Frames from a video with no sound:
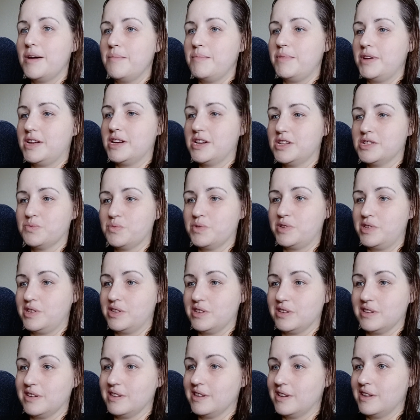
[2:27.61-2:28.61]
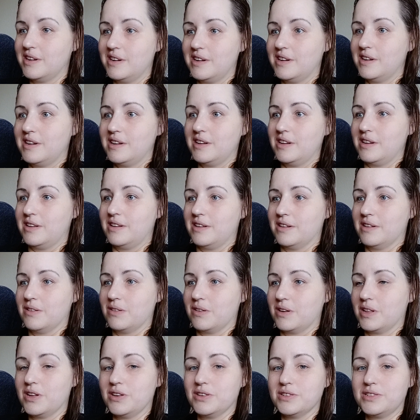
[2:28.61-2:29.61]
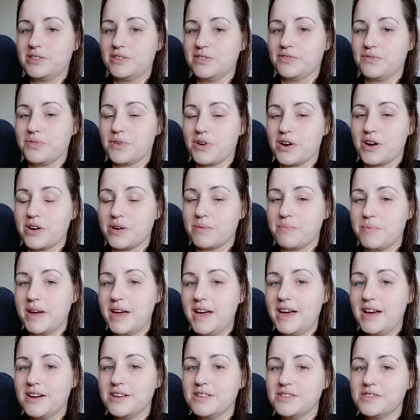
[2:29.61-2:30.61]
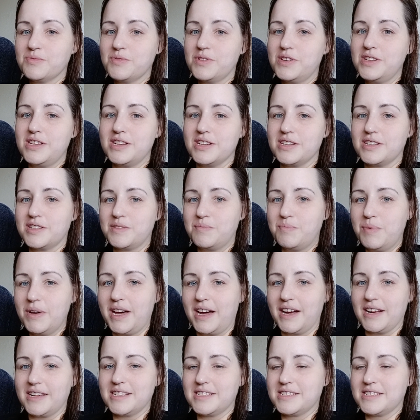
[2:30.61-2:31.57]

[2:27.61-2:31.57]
Because when you're, close to 400 pounds, what do you expect?